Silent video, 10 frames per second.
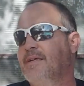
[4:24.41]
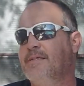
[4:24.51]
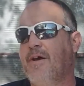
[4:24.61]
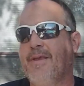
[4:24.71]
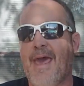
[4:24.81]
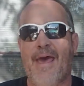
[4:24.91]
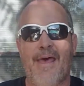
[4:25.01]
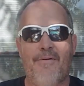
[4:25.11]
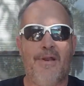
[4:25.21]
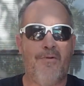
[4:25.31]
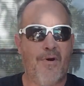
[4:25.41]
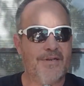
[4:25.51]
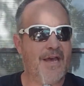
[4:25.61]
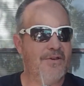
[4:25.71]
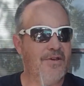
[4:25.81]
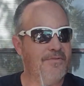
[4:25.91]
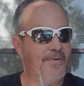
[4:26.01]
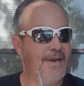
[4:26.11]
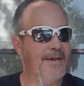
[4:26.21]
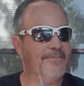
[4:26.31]
So yeah, that really worked out good
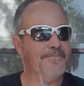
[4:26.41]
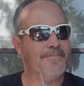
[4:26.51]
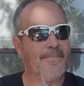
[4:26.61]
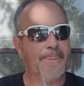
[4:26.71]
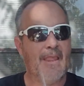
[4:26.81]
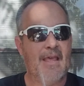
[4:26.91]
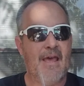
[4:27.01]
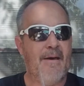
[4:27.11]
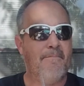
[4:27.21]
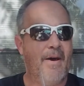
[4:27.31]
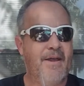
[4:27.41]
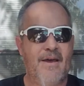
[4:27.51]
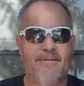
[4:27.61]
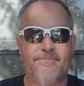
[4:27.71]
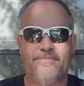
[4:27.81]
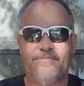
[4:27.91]
for him. But um,